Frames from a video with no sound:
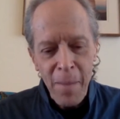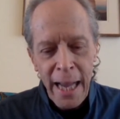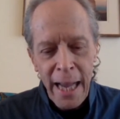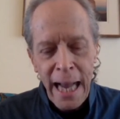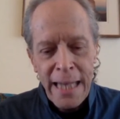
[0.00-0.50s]

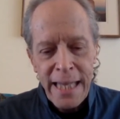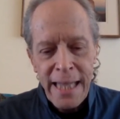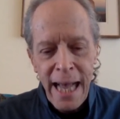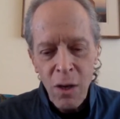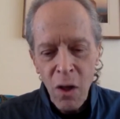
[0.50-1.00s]
And I did
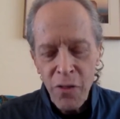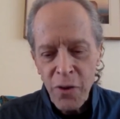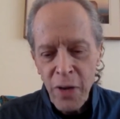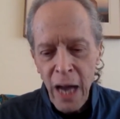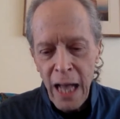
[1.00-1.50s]
that all
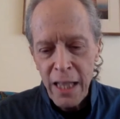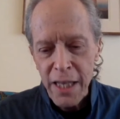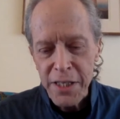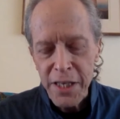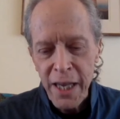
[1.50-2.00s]
through
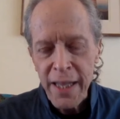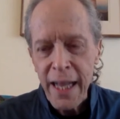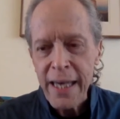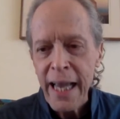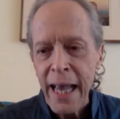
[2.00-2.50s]
college, and
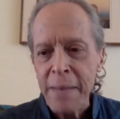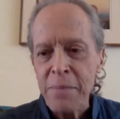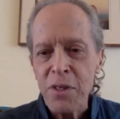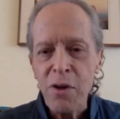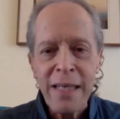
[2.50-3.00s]
then
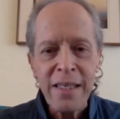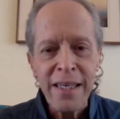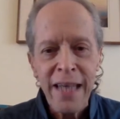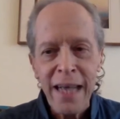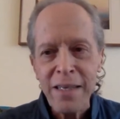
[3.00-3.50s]
came
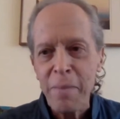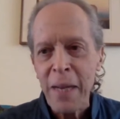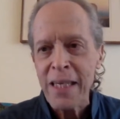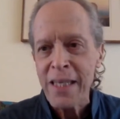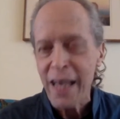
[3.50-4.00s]
transcendental
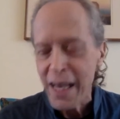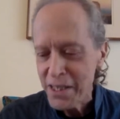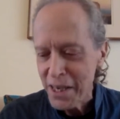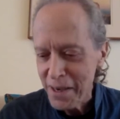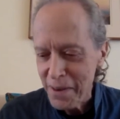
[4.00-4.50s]

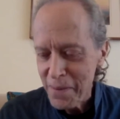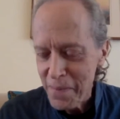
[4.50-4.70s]
meditation.